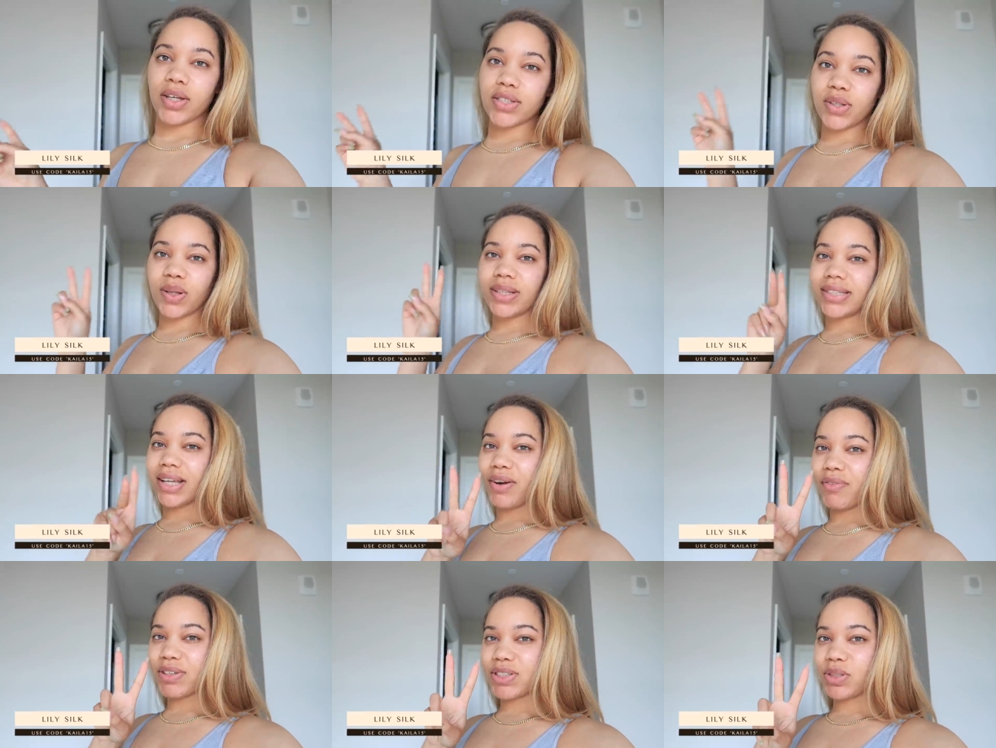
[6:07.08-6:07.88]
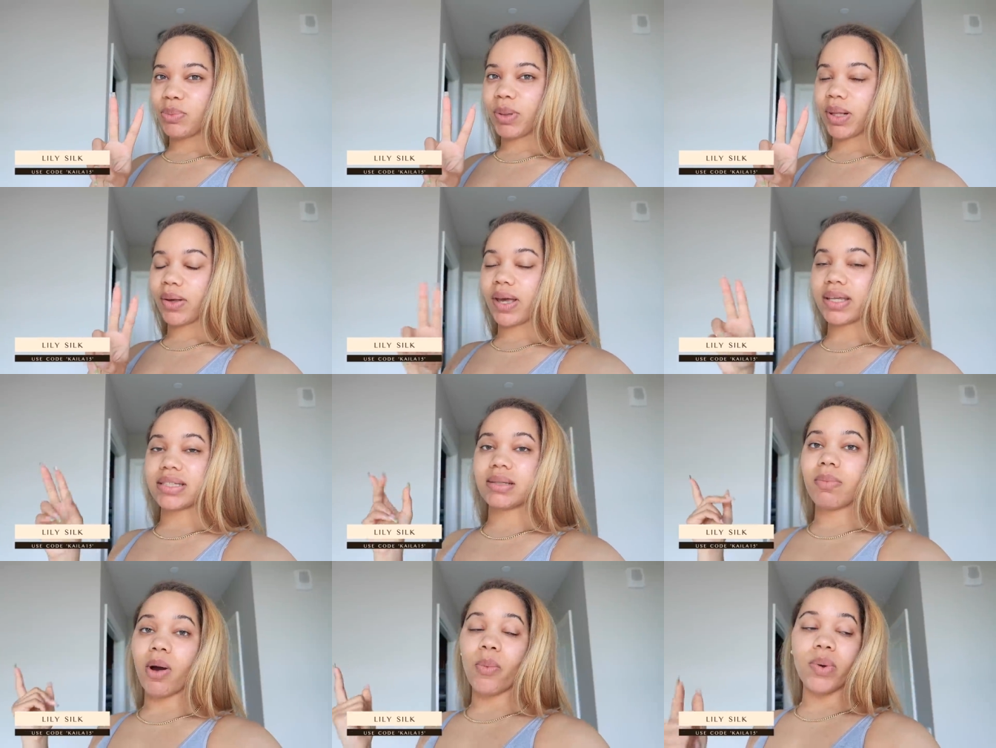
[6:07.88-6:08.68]
So they sent over two
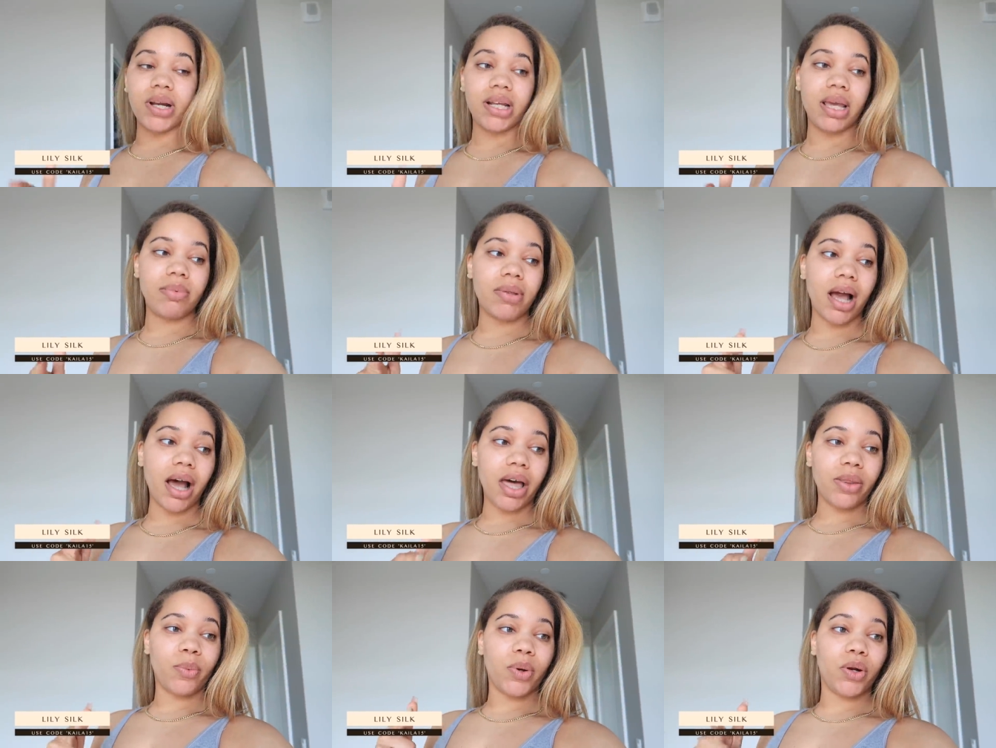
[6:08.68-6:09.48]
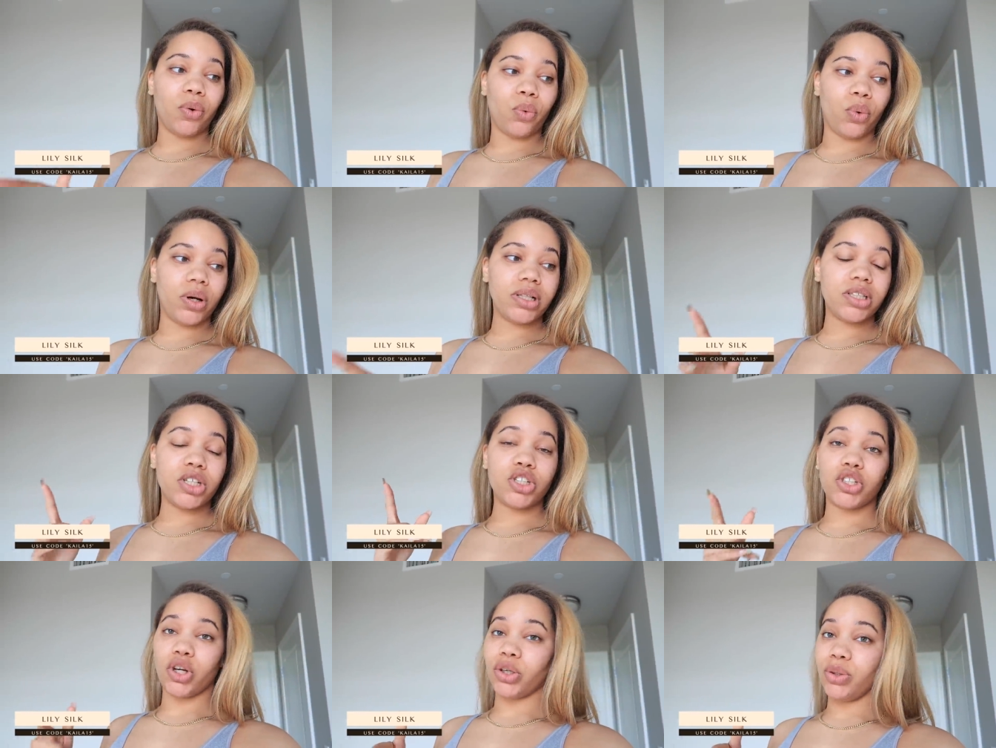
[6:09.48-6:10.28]
pillowcases, but I wanted to keep the other one on to
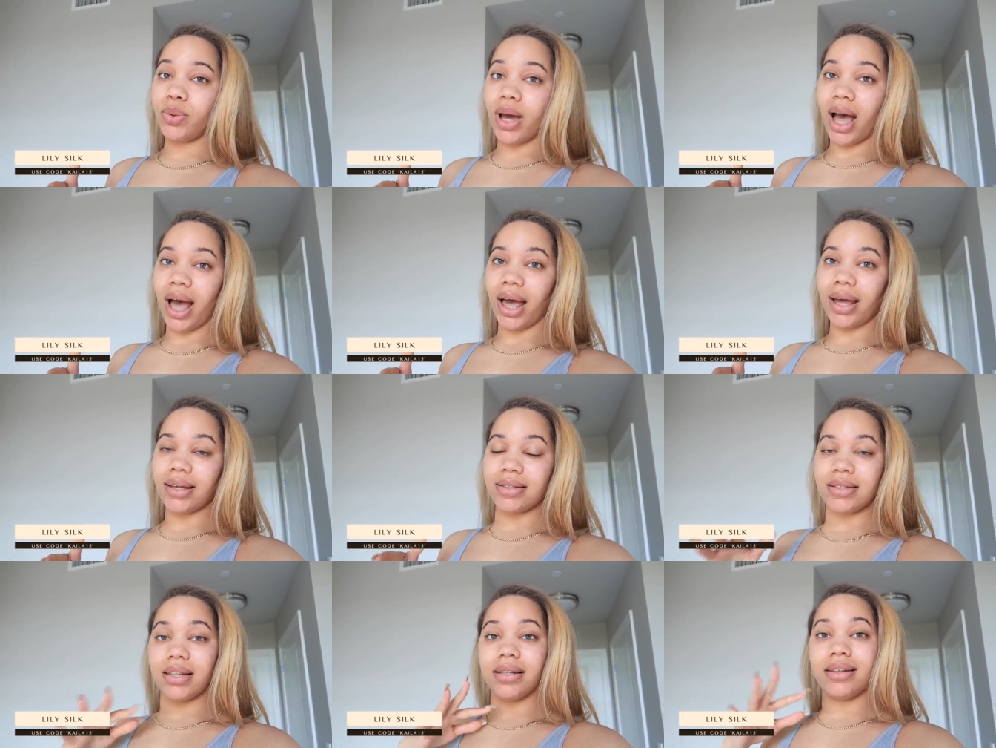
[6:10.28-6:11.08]
show you guys the